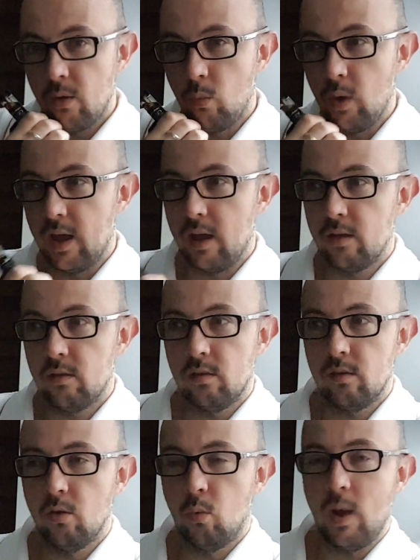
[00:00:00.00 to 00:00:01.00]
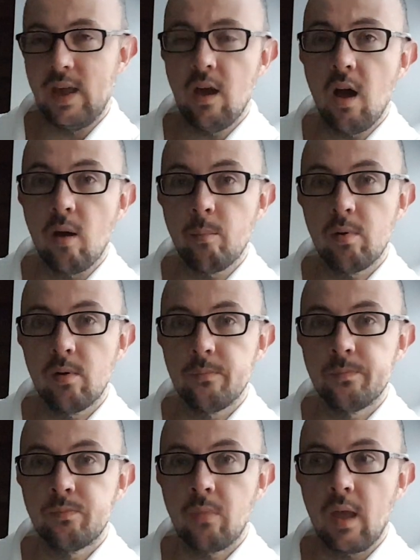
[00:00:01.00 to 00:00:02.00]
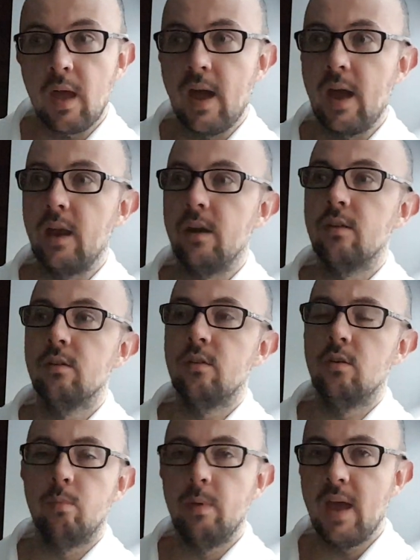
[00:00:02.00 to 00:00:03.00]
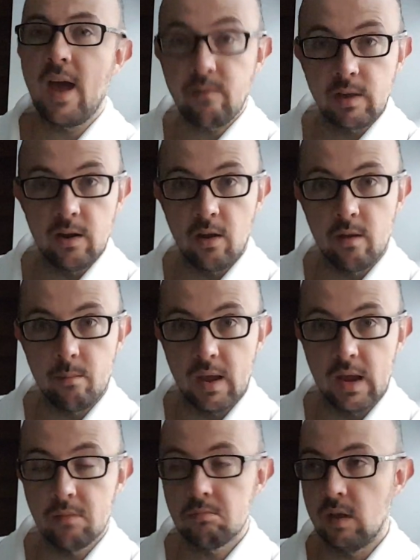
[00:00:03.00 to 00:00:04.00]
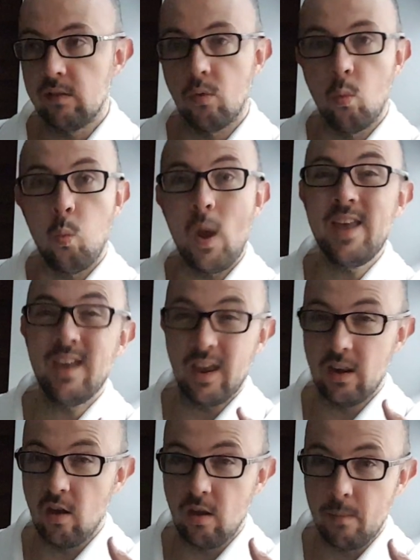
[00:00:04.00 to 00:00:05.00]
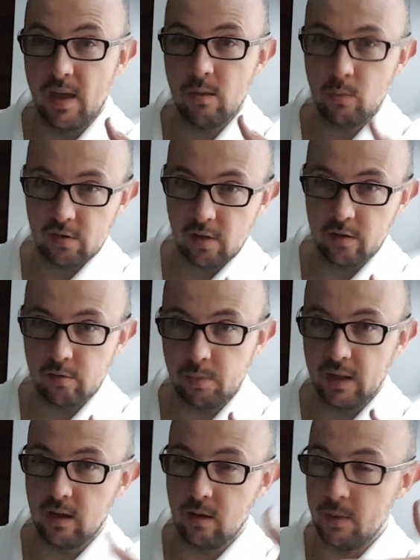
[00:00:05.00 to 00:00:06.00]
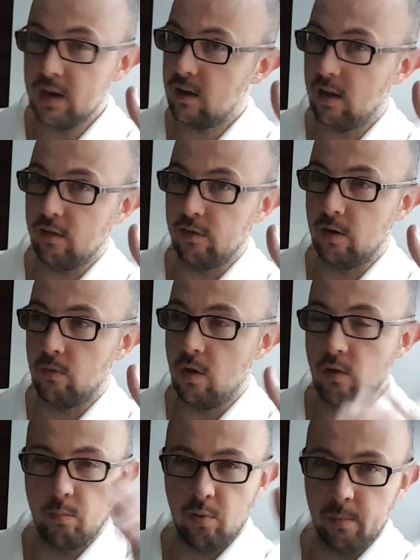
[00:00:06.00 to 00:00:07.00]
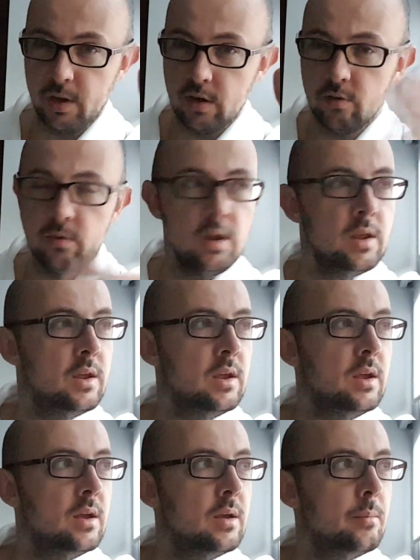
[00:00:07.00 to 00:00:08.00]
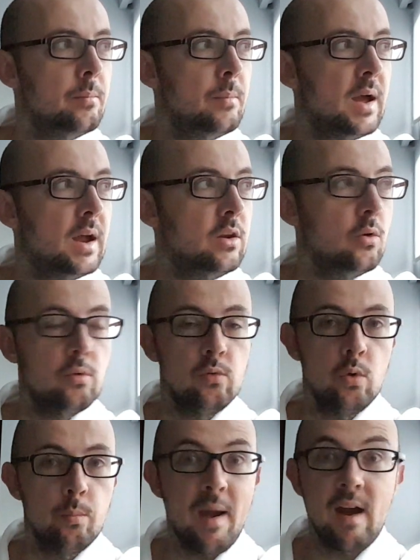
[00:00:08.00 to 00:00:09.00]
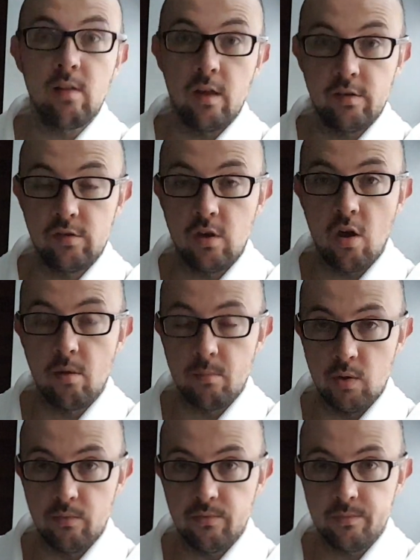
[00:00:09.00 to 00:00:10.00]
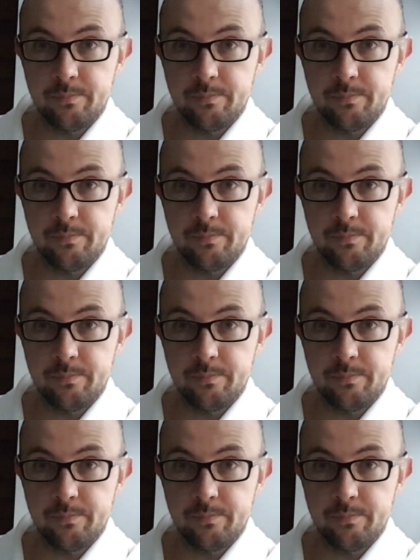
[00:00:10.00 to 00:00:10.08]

where you'll wake up and you'll be having a nightmare. It's a waking nightmare, which I'll explain in a minute, in case you don't know, you probably do. And you're paralyzed, you can't move.